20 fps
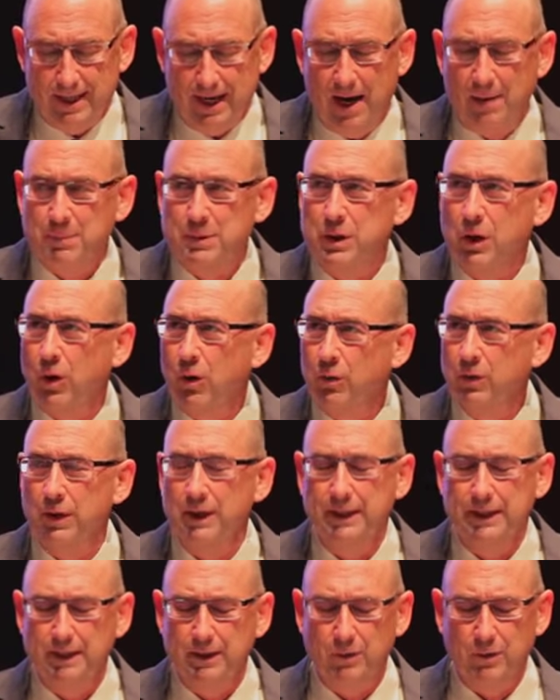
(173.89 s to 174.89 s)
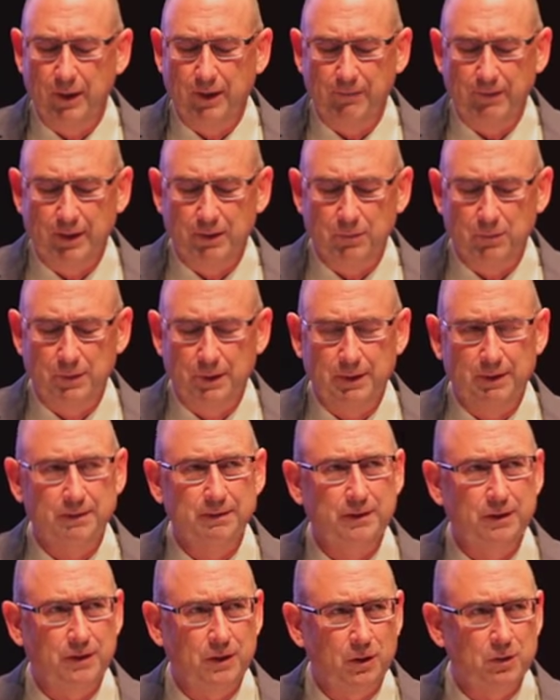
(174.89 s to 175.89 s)
I'm totally in agreement with
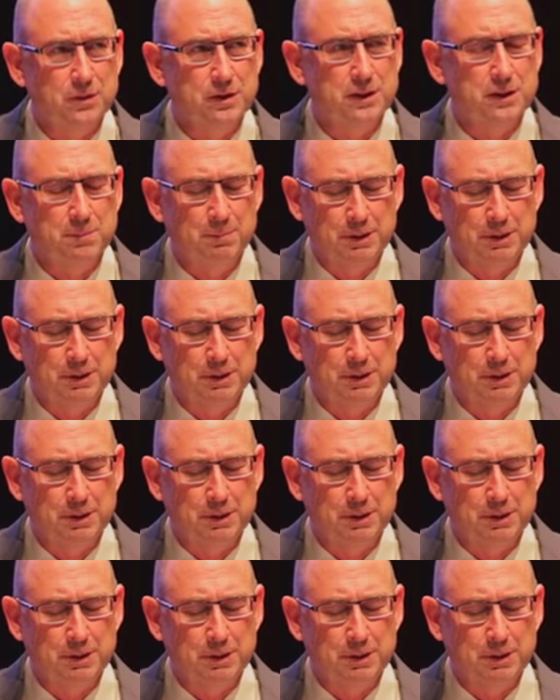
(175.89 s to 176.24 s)
Nikosi's